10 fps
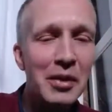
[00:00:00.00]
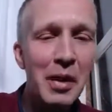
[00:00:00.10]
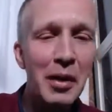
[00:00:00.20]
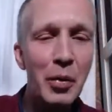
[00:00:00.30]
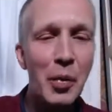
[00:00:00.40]
it
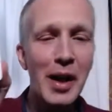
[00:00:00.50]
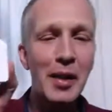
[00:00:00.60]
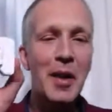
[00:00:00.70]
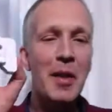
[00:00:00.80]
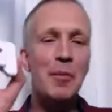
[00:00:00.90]
very
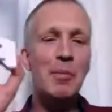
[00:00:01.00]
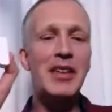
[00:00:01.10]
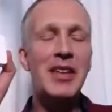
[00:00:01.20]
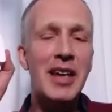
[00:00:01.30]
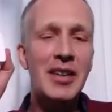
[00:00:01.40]
well,
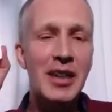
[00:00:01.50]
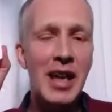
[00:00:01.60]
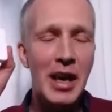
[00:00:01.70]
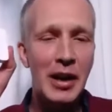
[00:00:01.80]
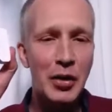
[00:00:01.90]
but there is an
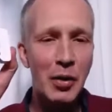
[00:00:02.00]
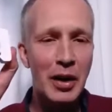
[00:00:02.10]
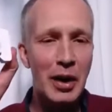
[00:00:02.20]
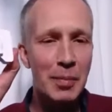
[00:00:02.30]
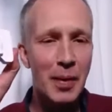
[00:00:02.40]

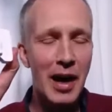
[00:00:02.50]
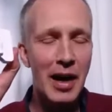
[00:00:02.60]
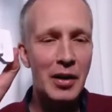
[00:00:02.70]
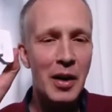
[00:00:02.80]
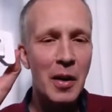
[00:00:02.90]
electronic
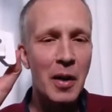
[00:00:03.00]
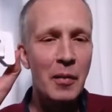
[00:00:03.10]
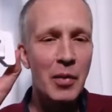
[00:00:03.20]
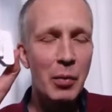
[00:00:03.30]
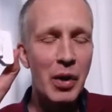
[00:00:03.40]
part
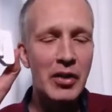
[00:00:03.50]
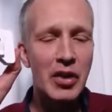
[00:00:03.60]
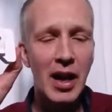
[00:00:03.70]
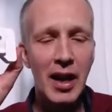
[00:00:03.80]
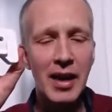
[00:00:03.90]

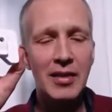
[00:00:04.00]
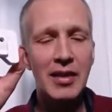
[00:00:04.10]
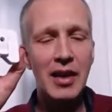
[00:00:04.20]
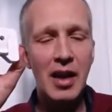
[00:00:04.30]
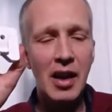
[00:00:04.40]
which has
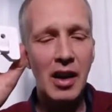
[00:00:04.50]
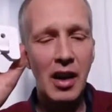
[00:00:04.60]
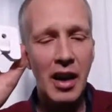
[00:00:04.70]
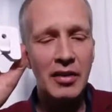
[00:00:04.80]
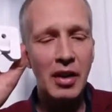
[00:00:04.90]

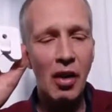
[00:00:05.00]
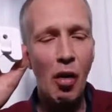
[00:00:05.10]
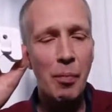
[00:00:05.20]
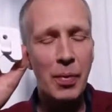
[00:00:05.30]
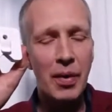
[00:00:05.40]
an
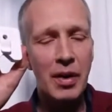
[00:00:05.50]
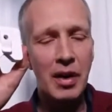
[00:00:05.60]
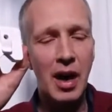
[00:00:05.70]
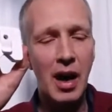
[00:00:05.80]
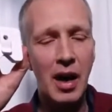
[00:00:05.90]
open